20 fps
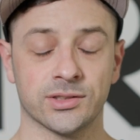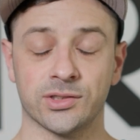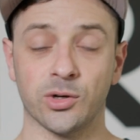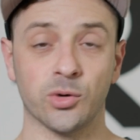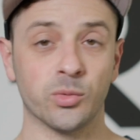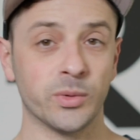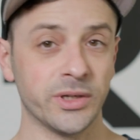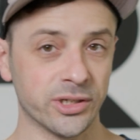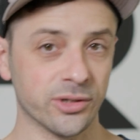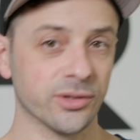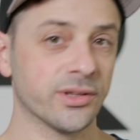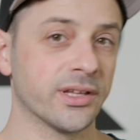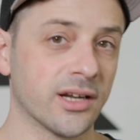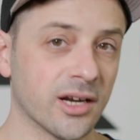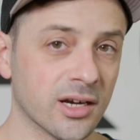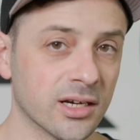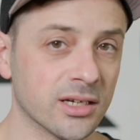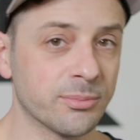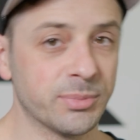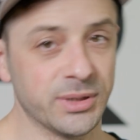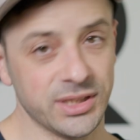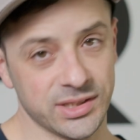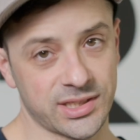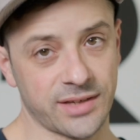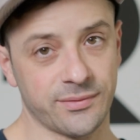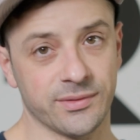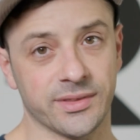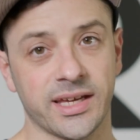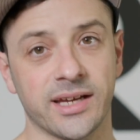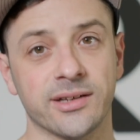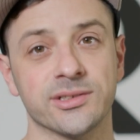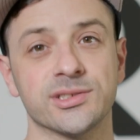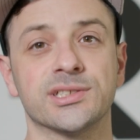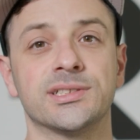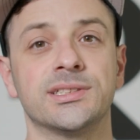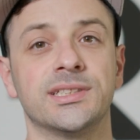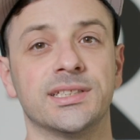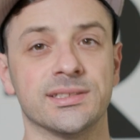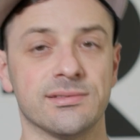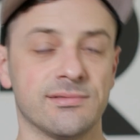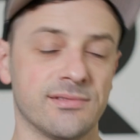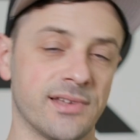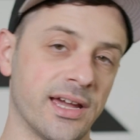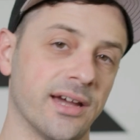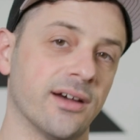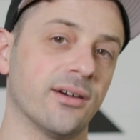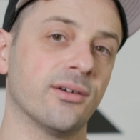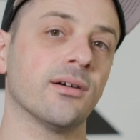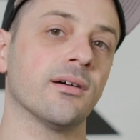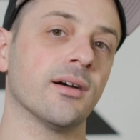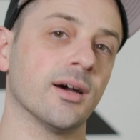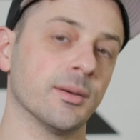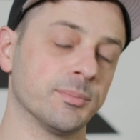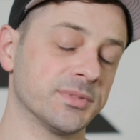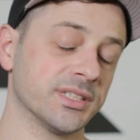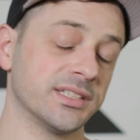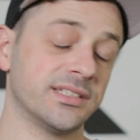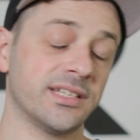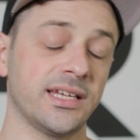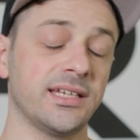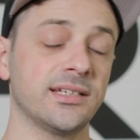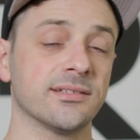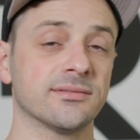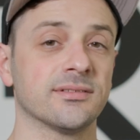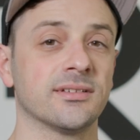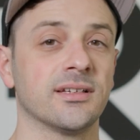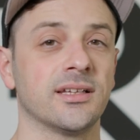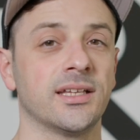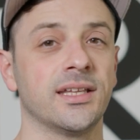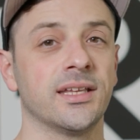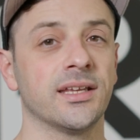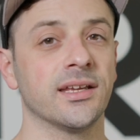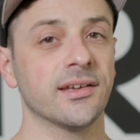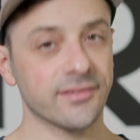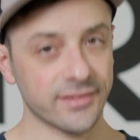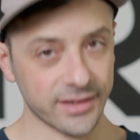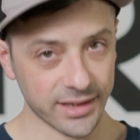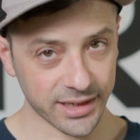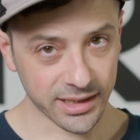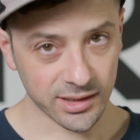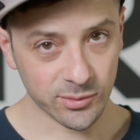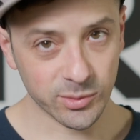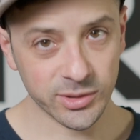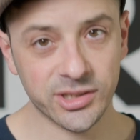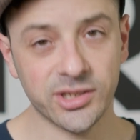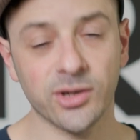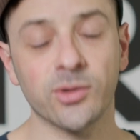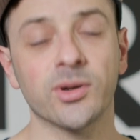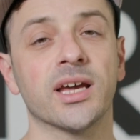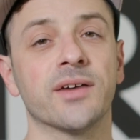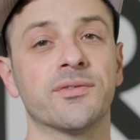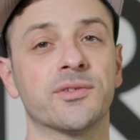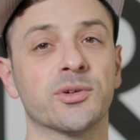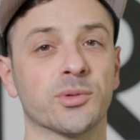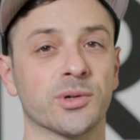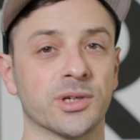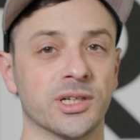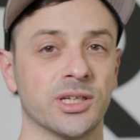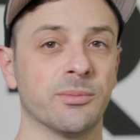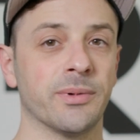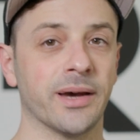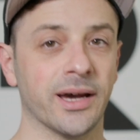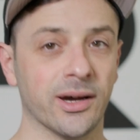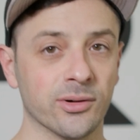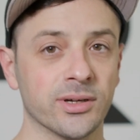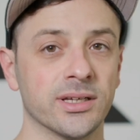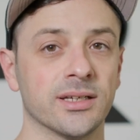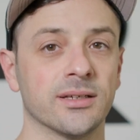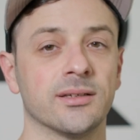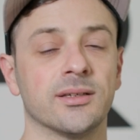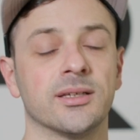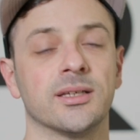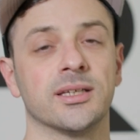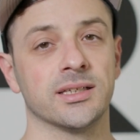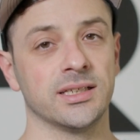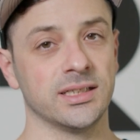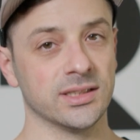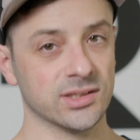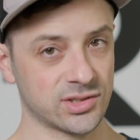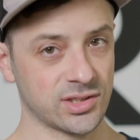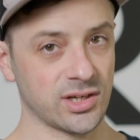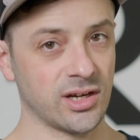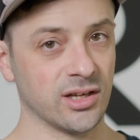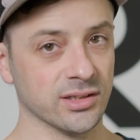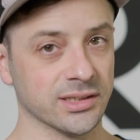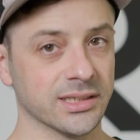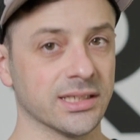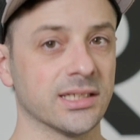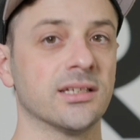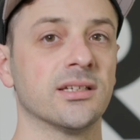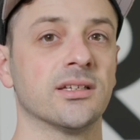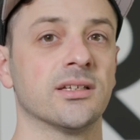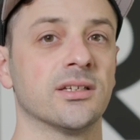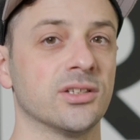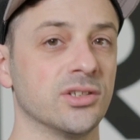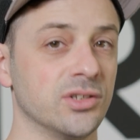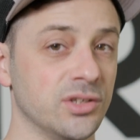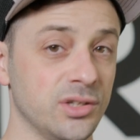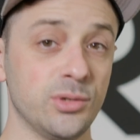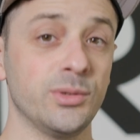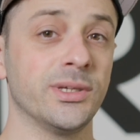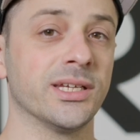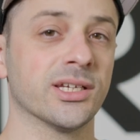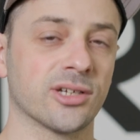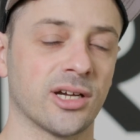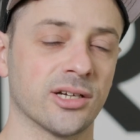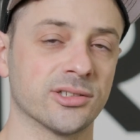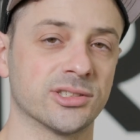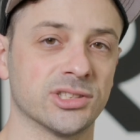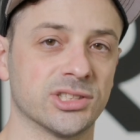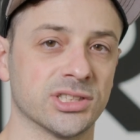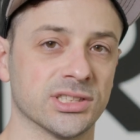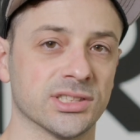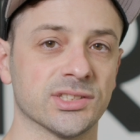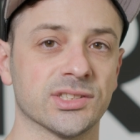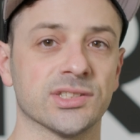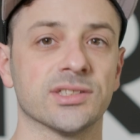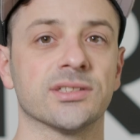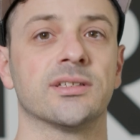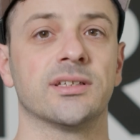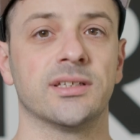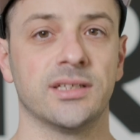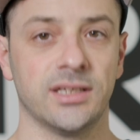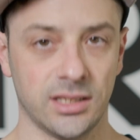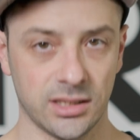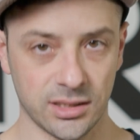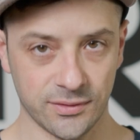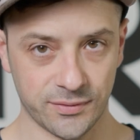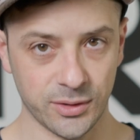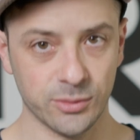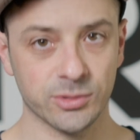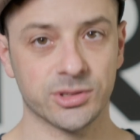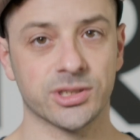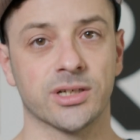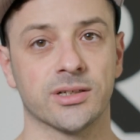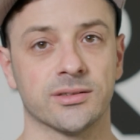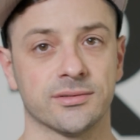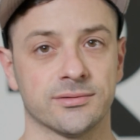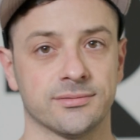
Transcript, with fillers: So we know that our P7000 is now up to date and we don't have to worry about installing new ink cartridges in the future.